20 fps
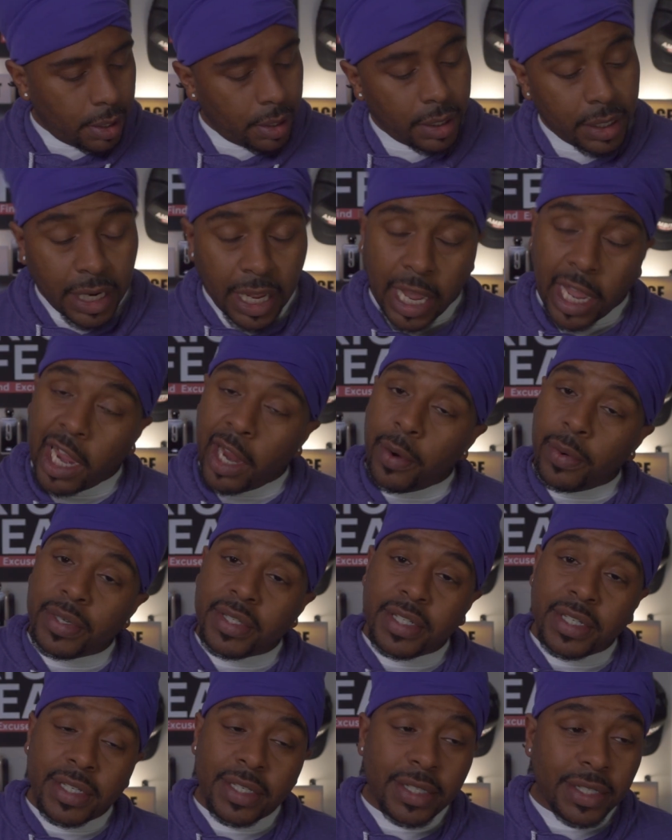The
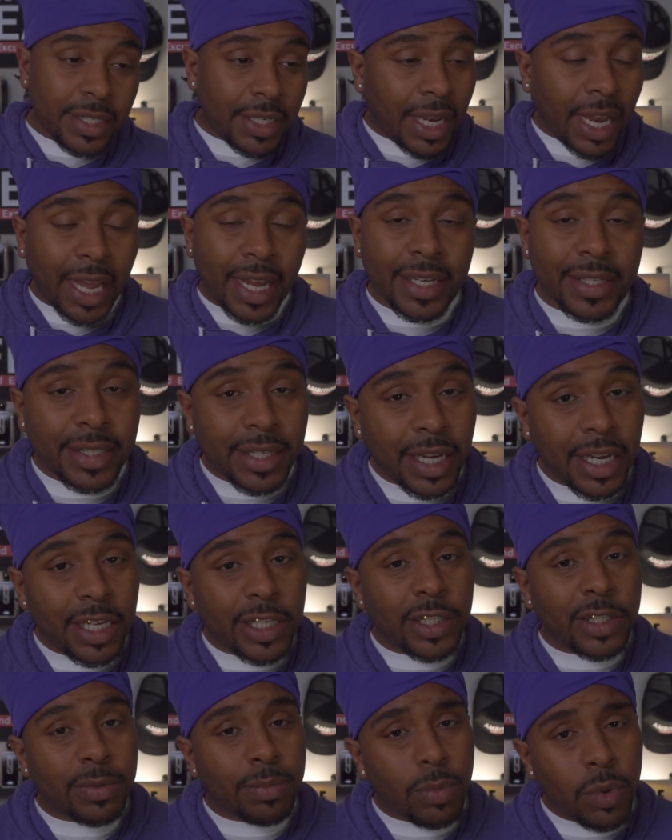heritage, like I say, is
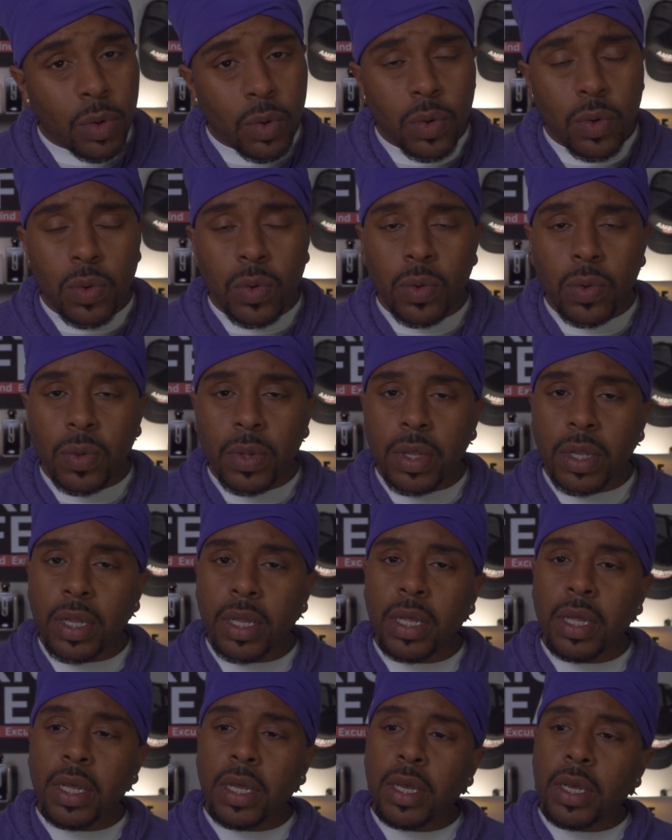smooth.
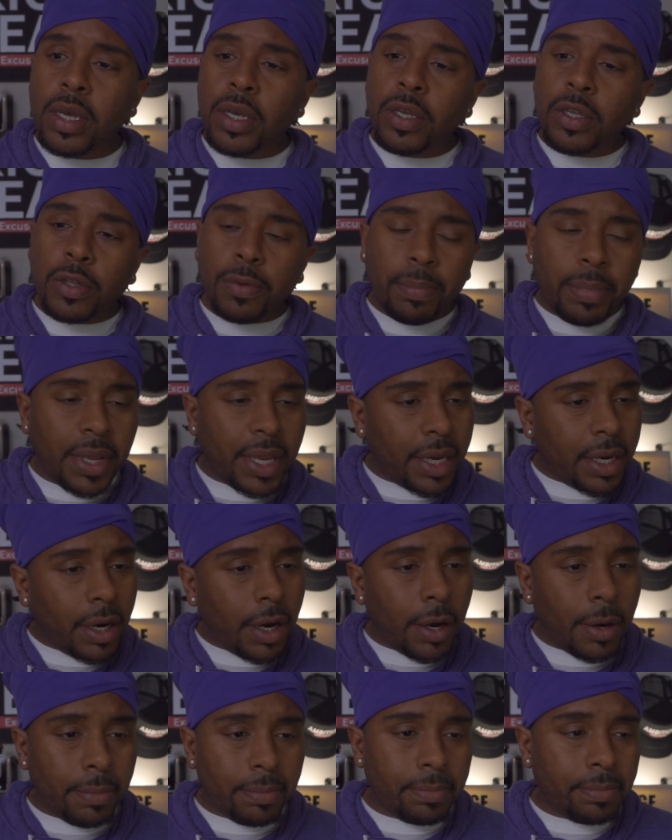You pick
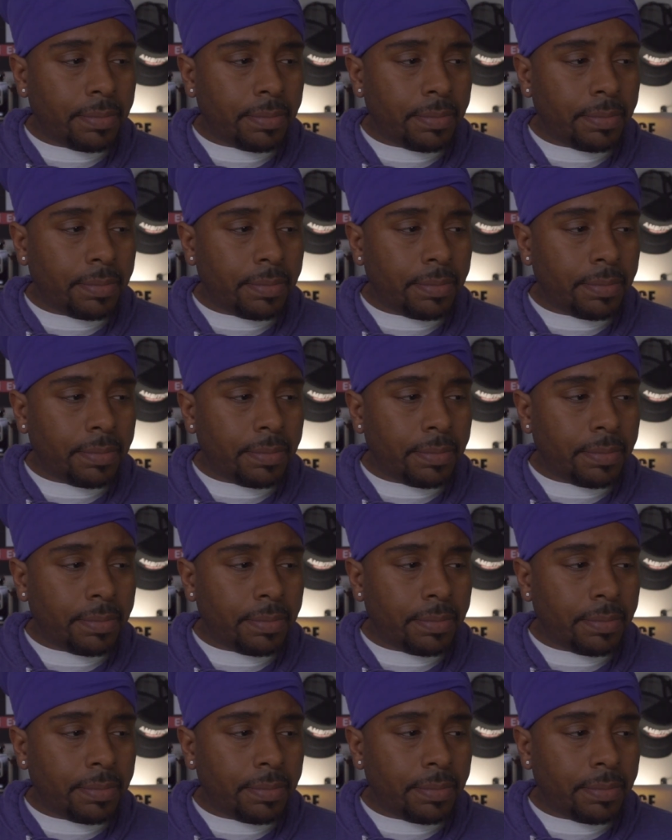up